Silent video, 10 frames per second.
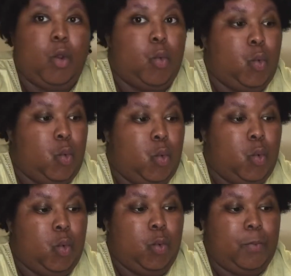
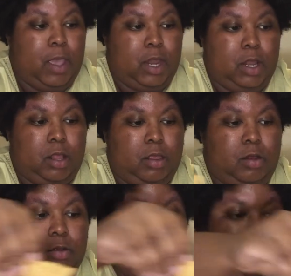ooh, making a
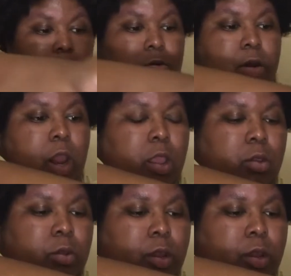little taco.